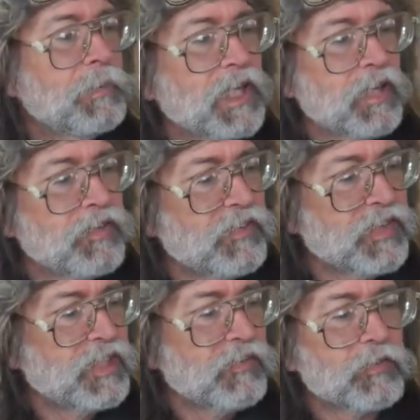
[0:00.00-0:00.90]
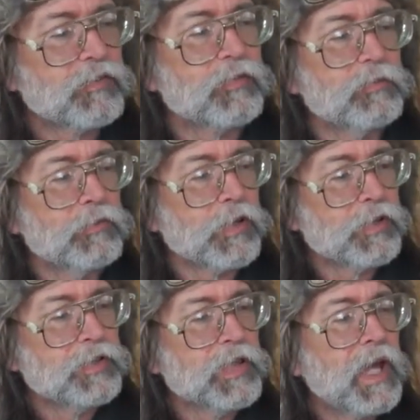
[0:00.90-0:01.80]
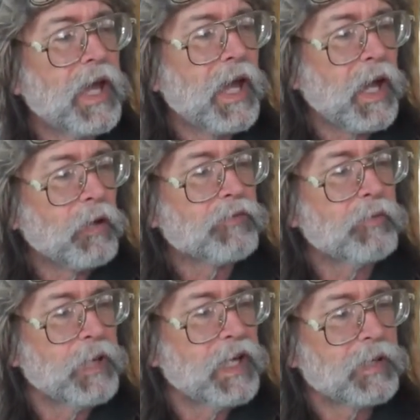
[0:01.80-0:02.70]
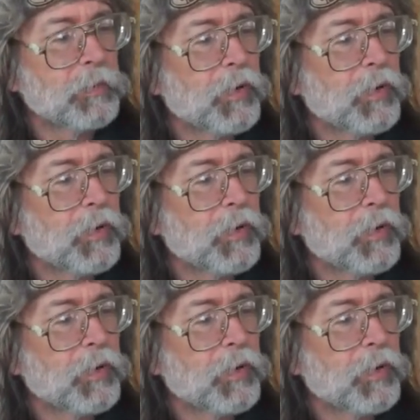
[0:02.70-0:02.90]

because it's easier to learn how to make